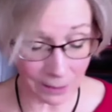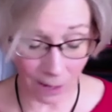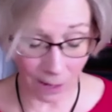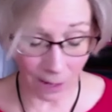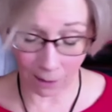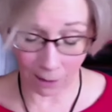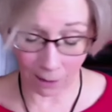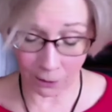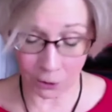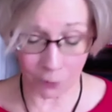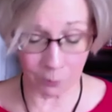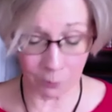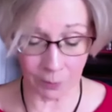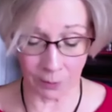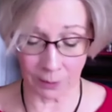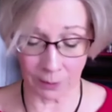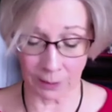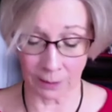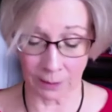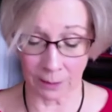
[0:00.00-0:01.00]
collagen
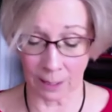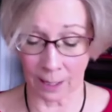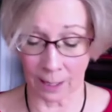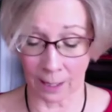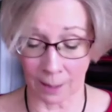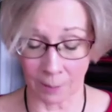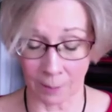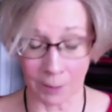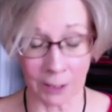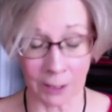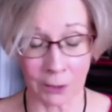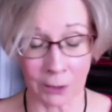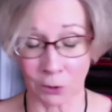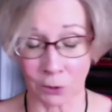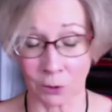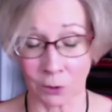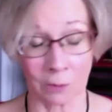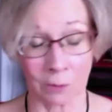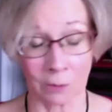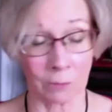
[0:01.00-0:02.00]
building in
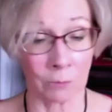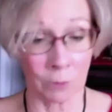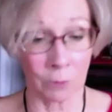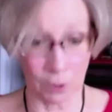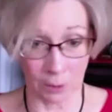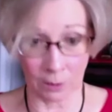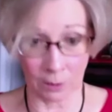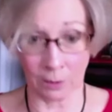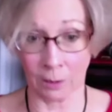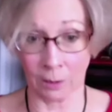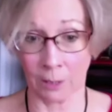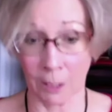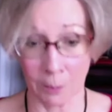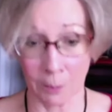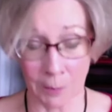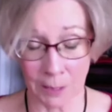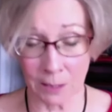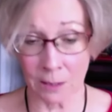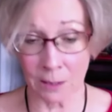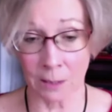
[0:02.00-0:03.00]
your
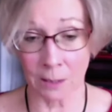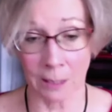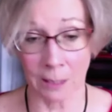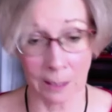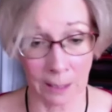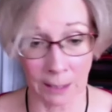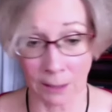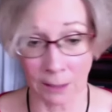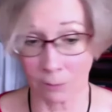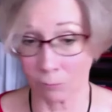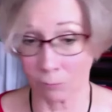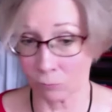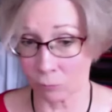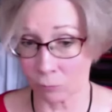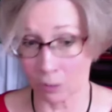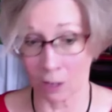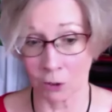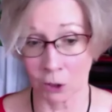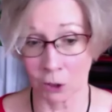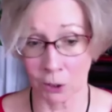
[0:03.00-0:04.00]
ligaments. And
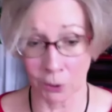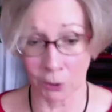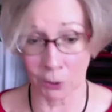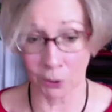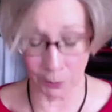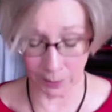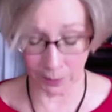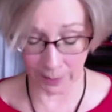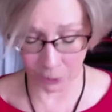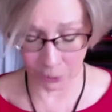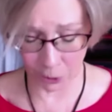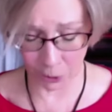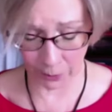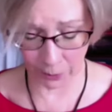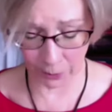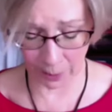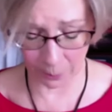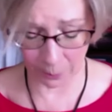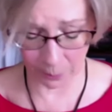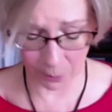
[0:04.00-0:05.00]
I'll share
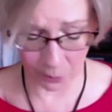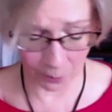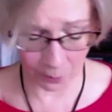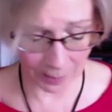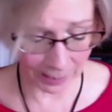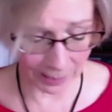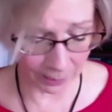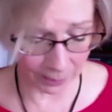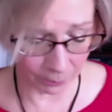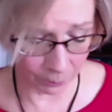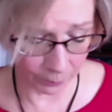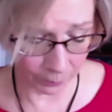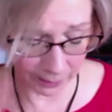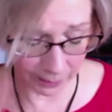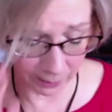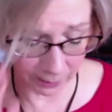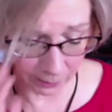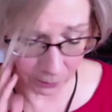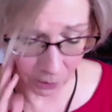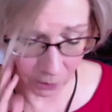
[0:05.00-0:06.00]
that with you, Patty, when we get
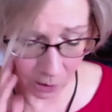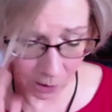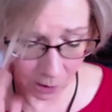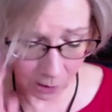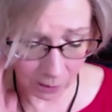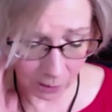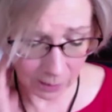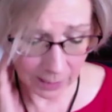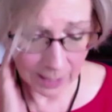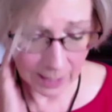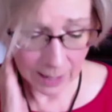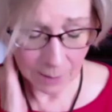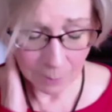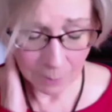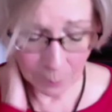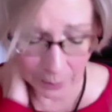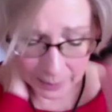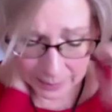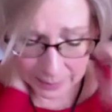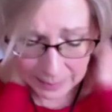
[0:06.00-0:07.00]
on the call.
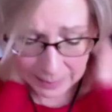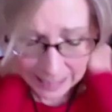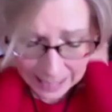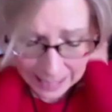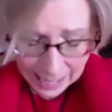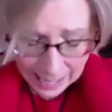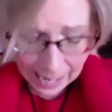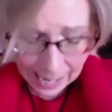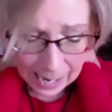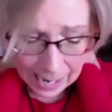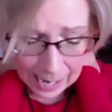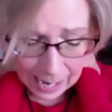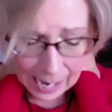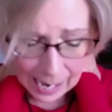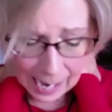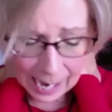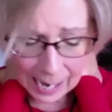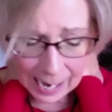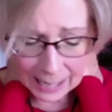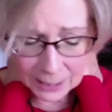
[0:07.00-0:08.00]
But
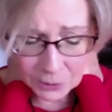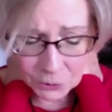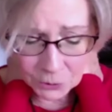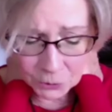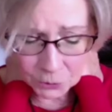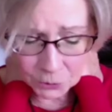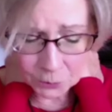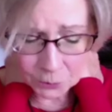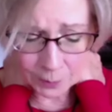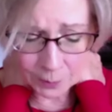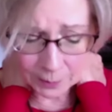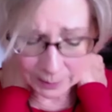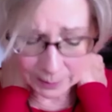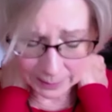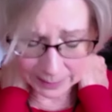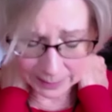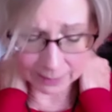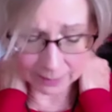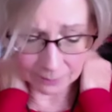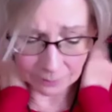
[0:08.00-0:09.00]
I do
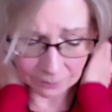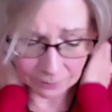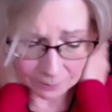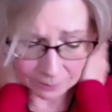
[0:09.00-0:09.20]
believe,